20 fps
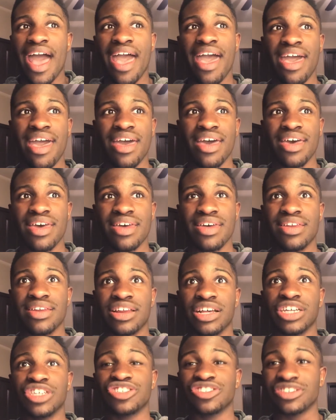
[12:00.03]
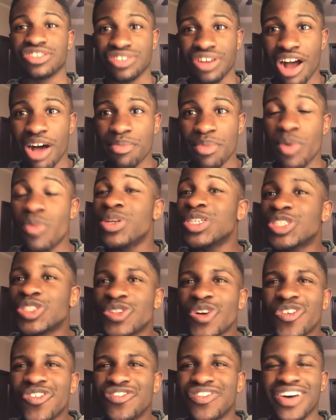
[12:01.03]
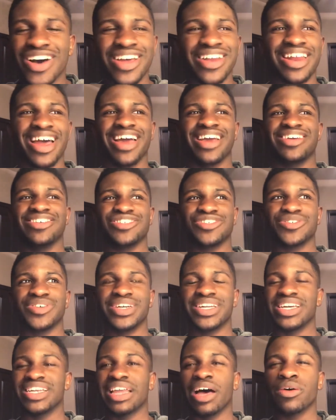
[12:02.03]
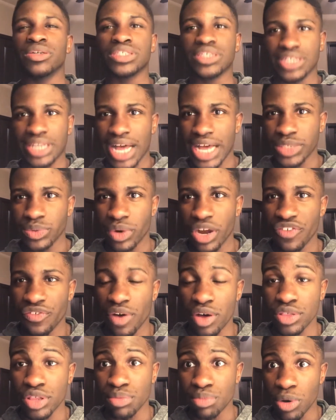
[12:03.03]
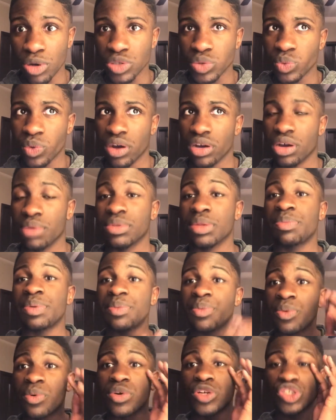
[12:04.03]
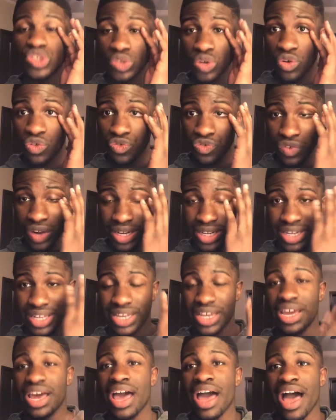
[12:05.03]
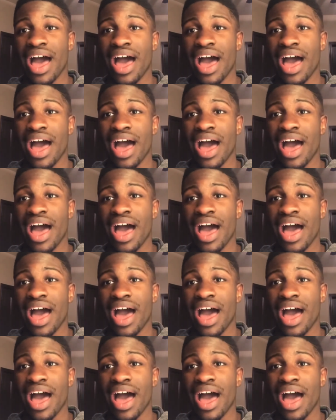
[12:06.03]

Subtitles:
And drama was so fun. I enjoyed it. That was the class where I felt the most welcome. The people were so friendly.